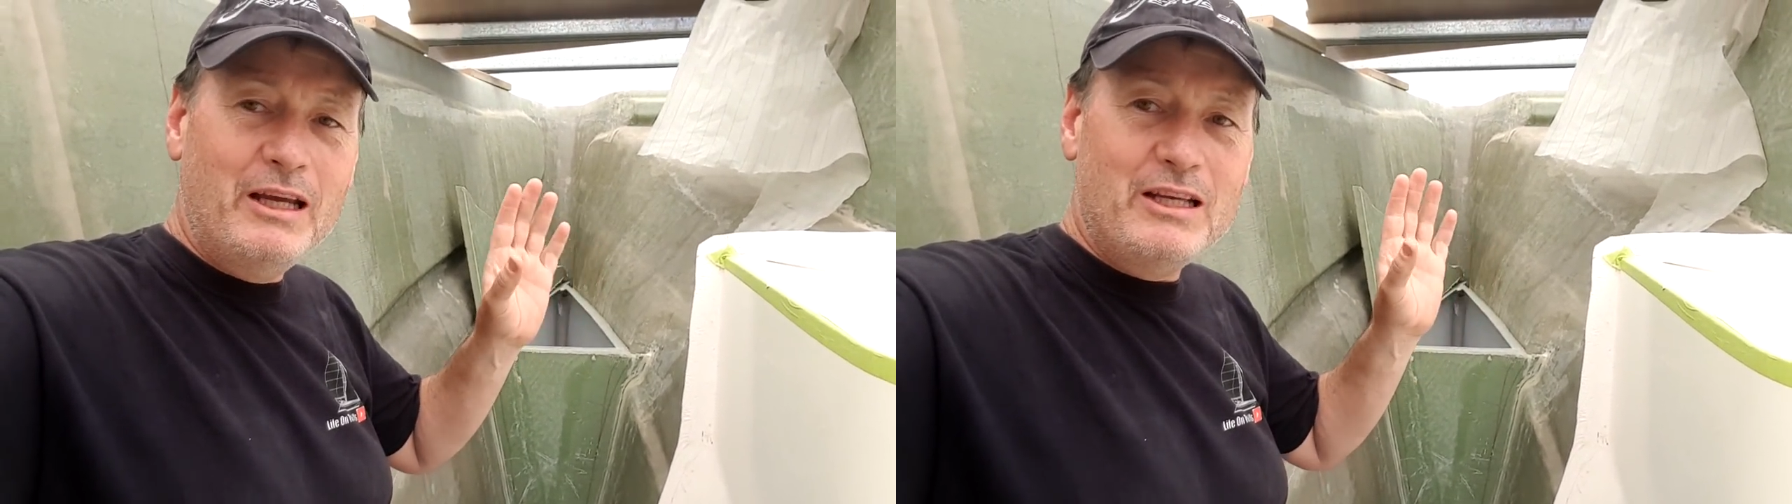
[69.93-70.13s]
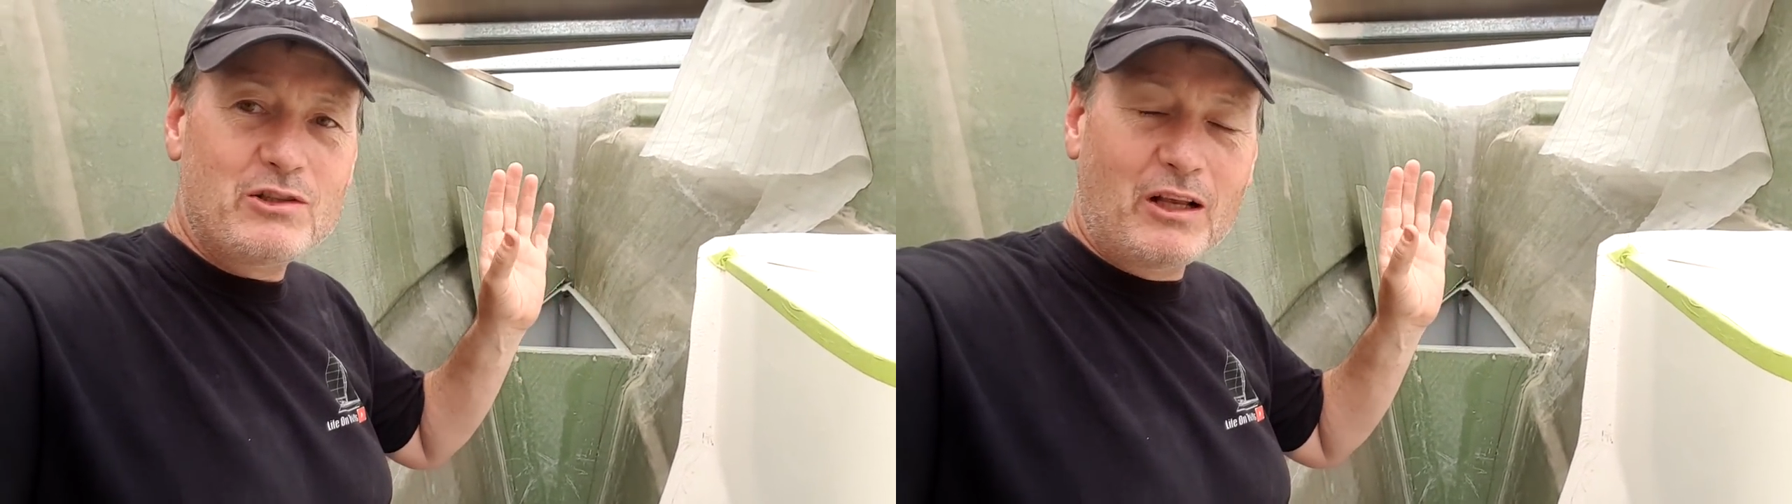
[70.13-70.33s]

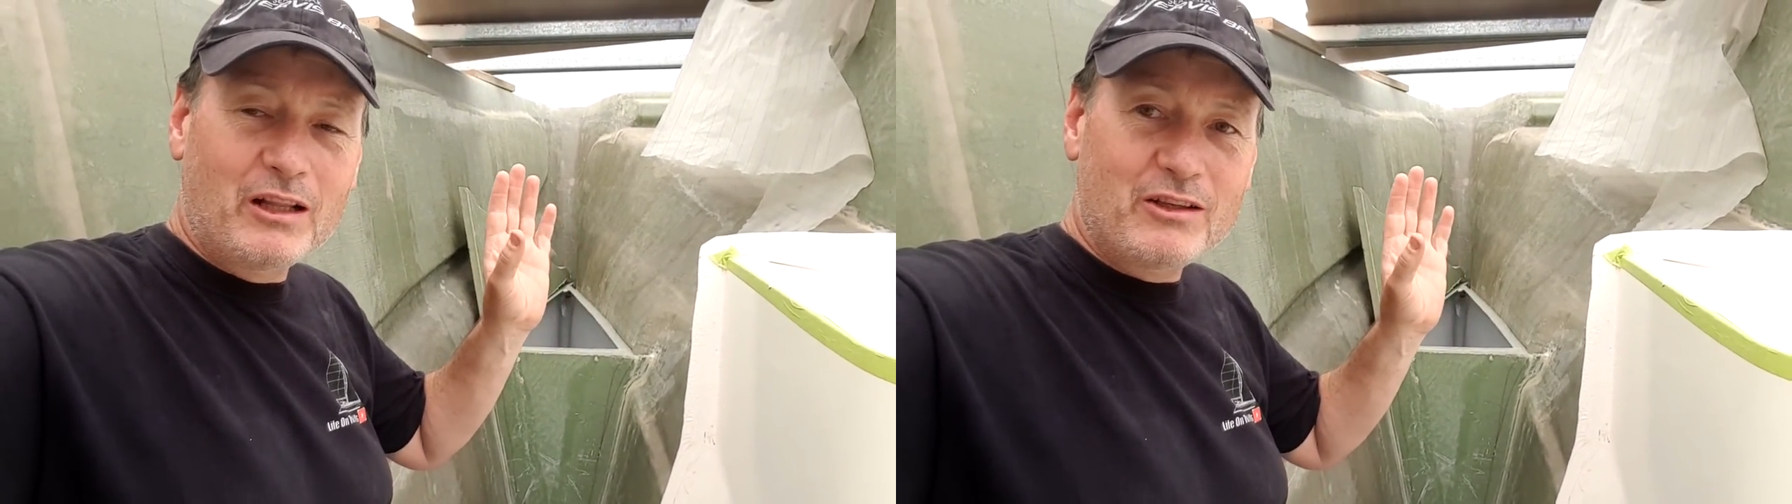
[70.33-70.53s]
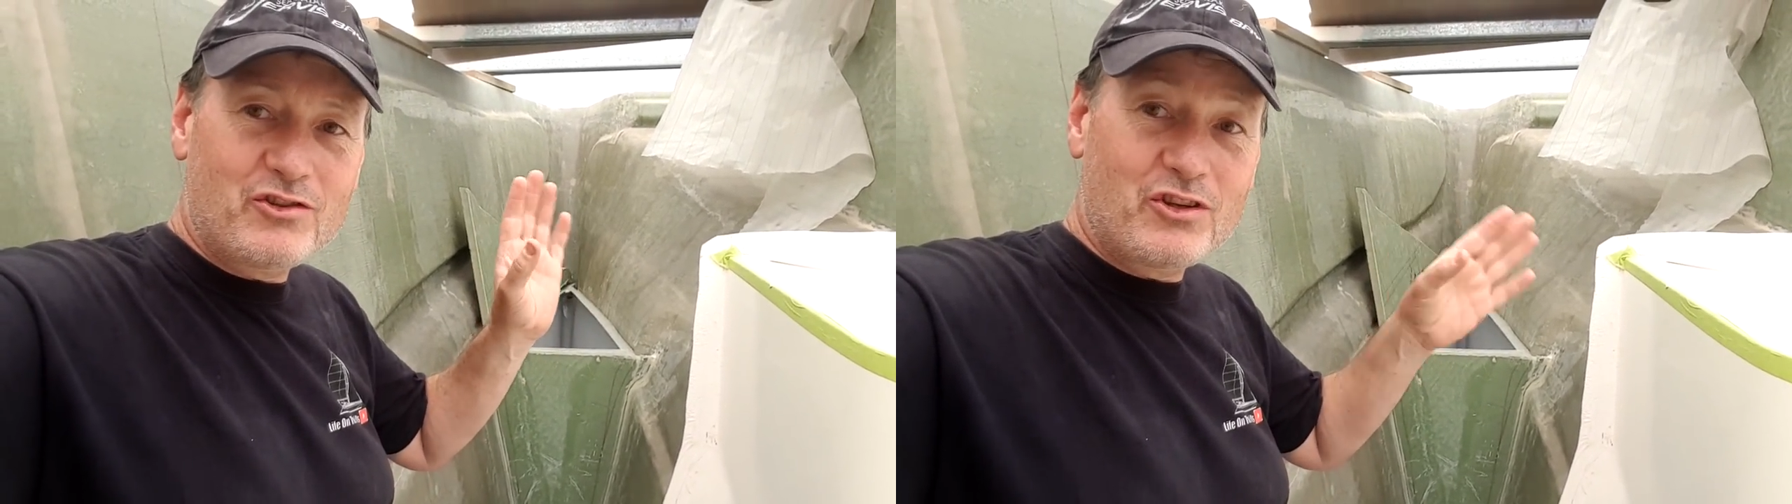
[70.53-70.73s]
his
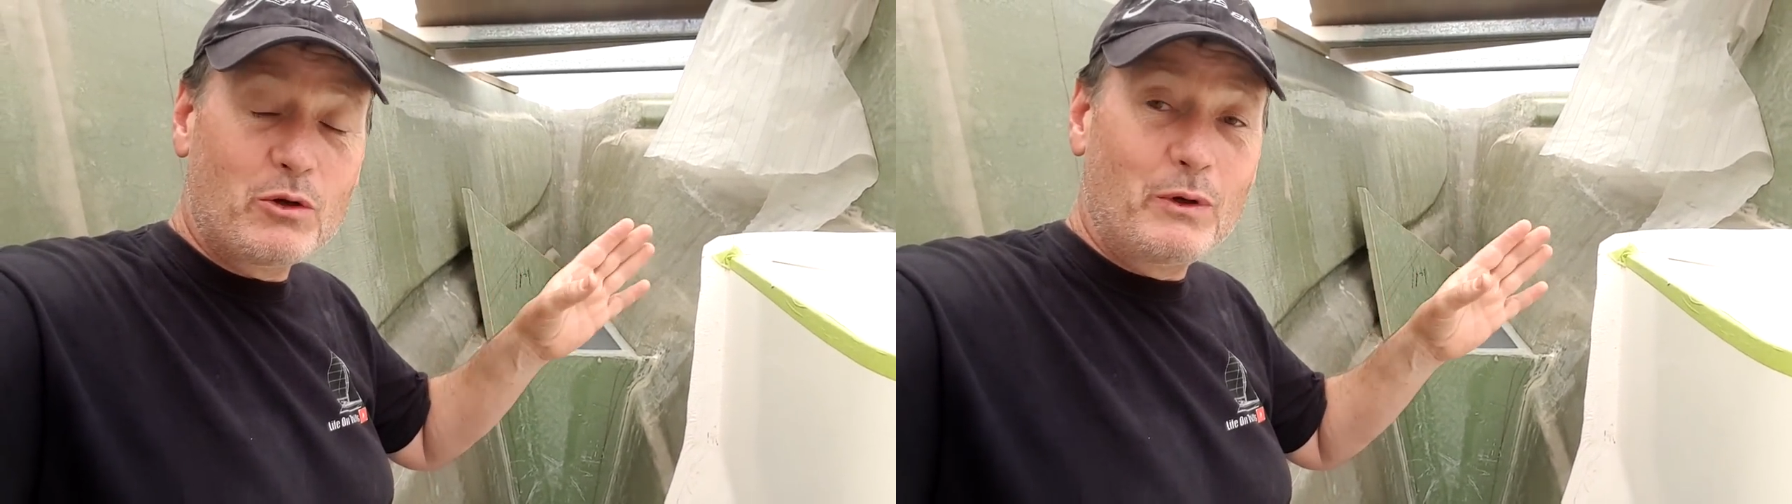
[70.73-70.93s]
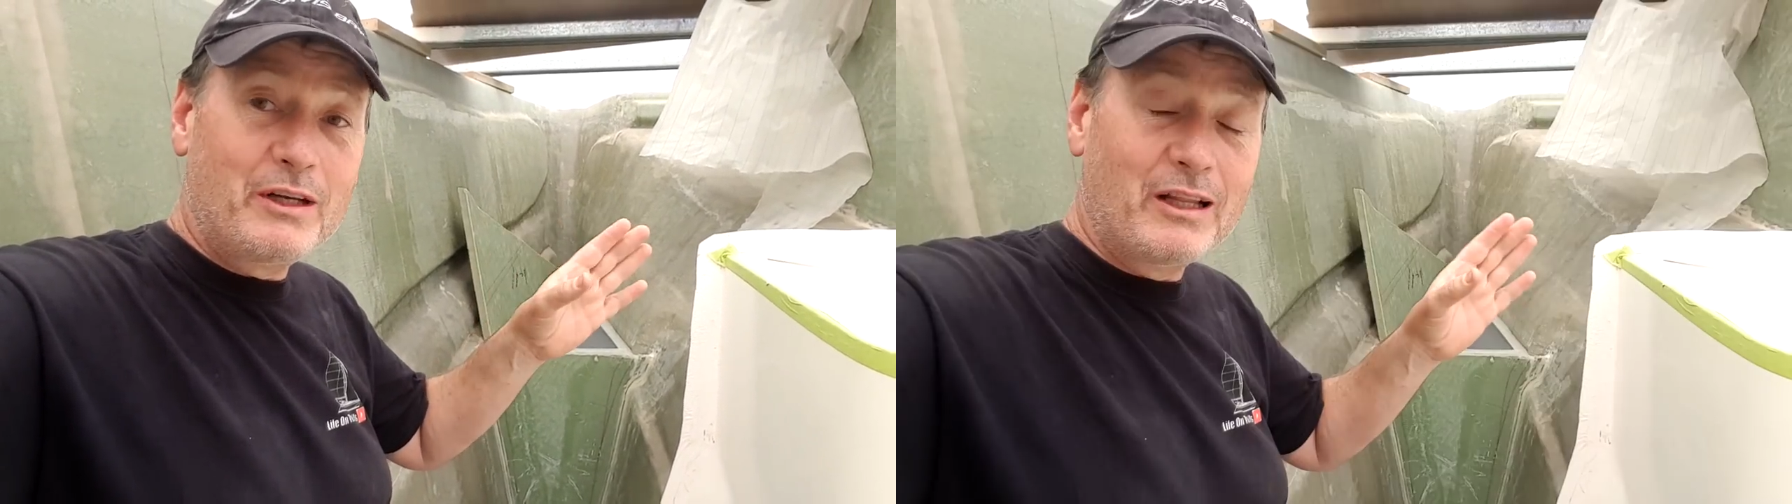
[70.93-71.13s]

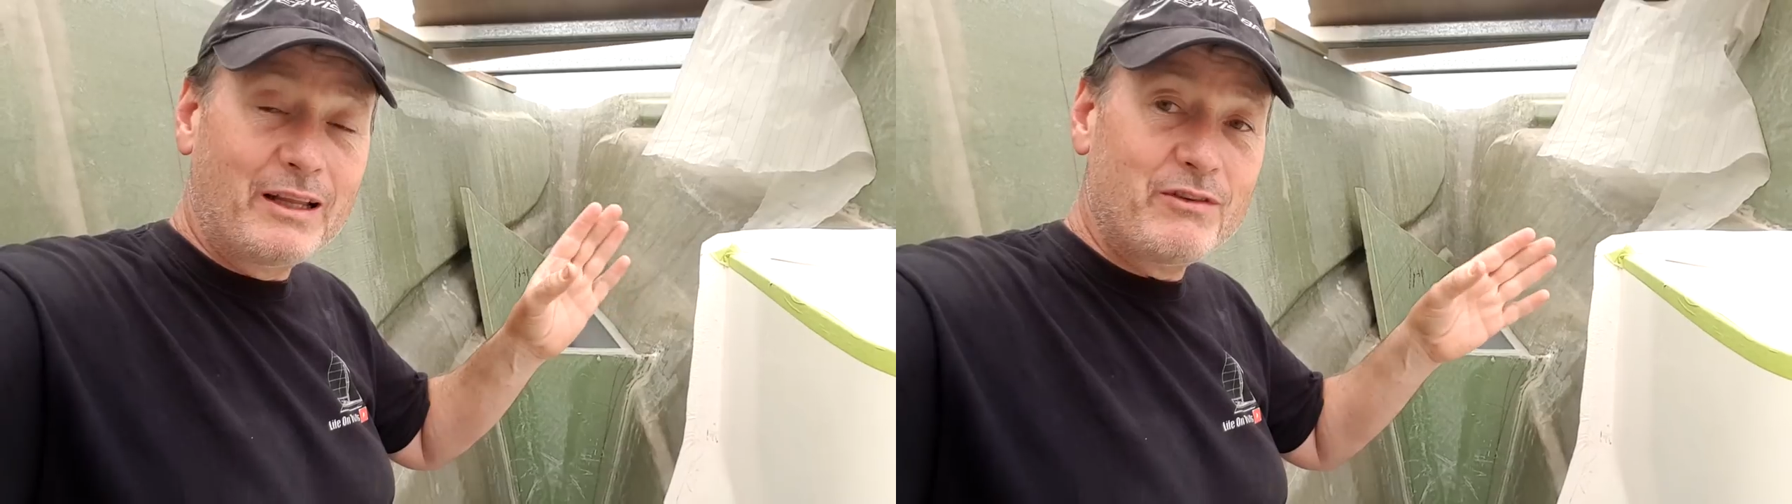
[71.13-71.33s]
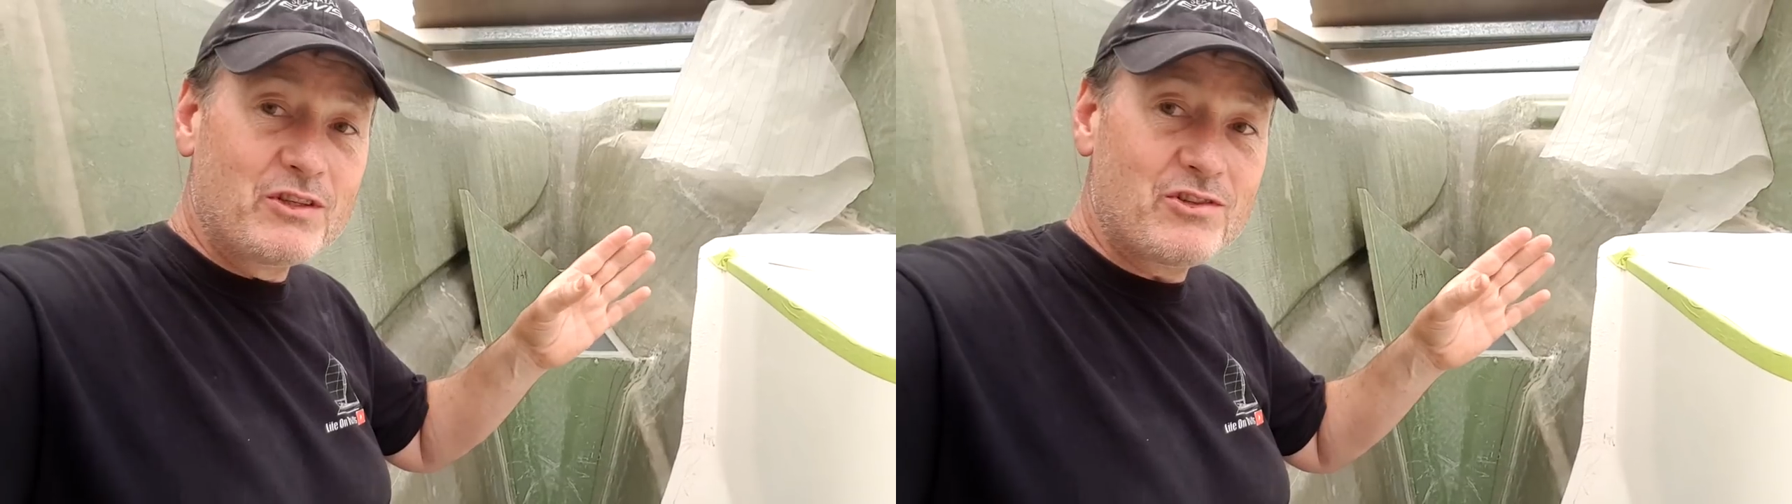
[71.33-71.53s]
Seawind
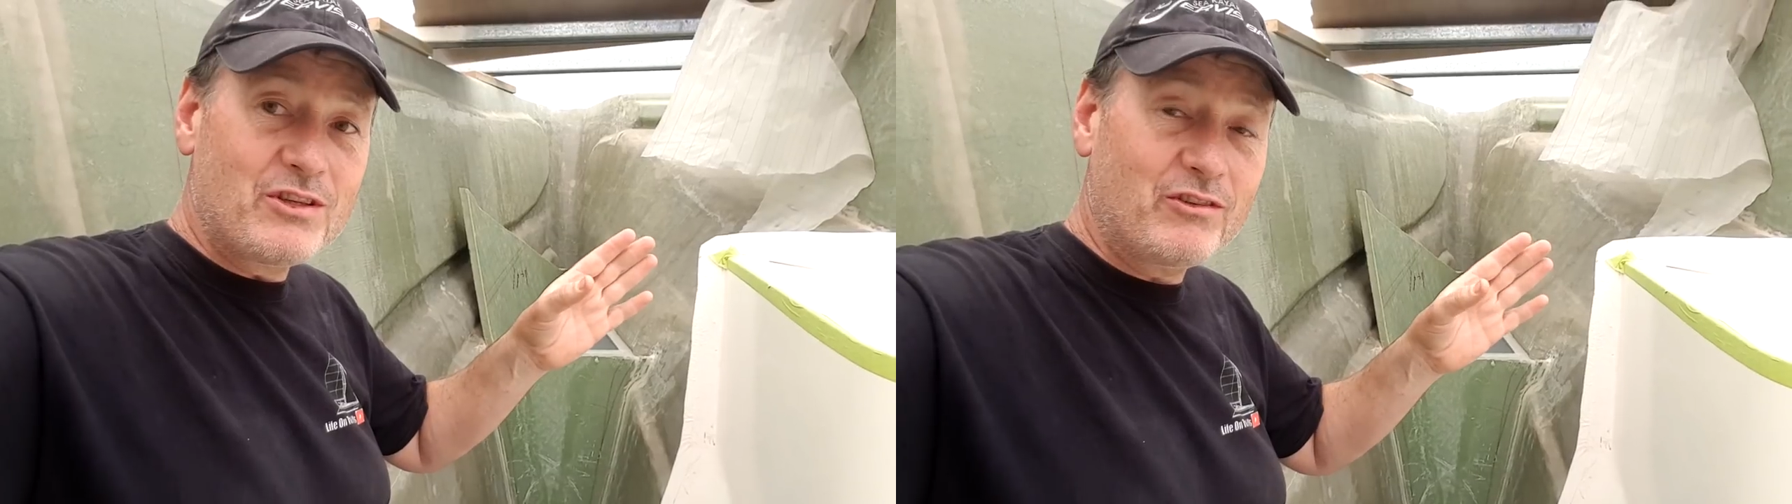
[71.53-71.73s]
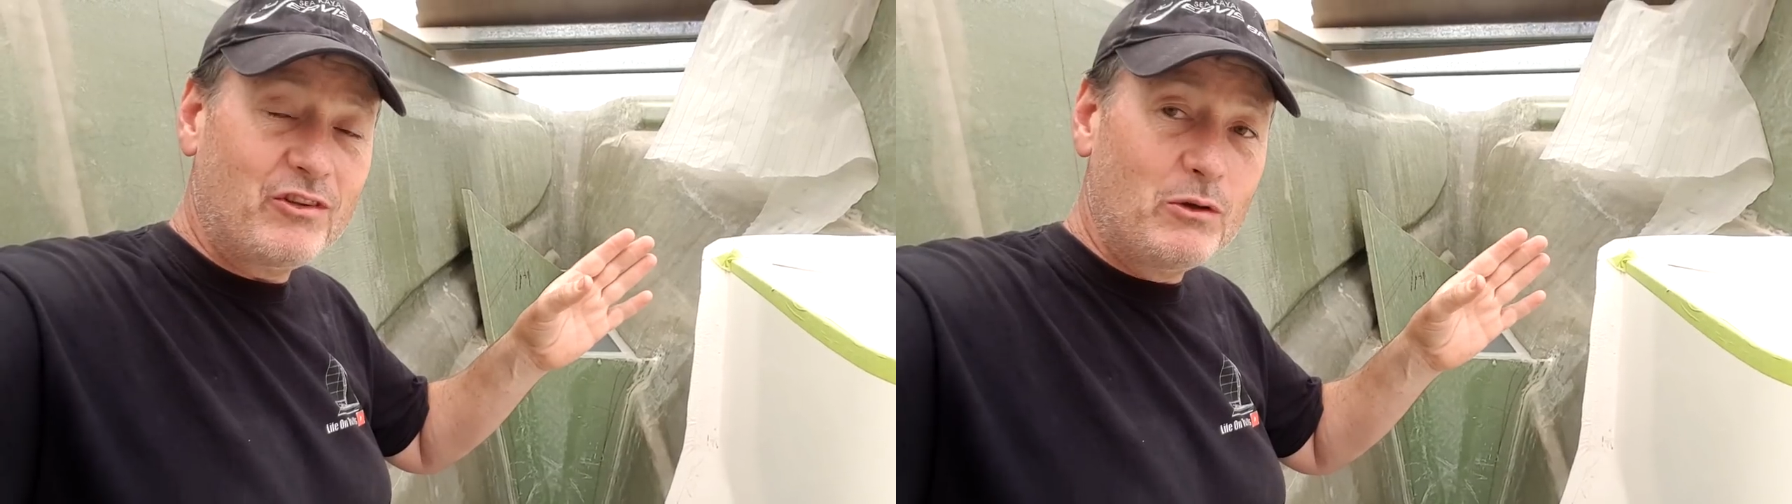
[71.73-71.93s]

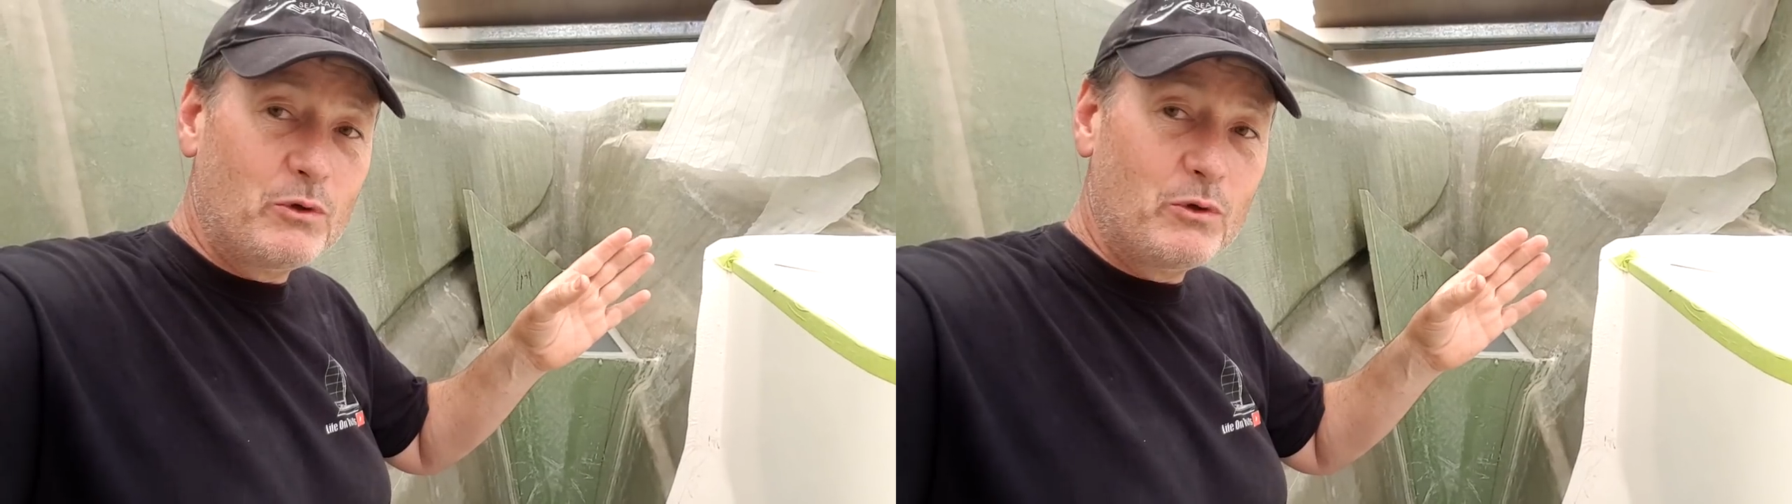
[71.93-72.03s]
1160,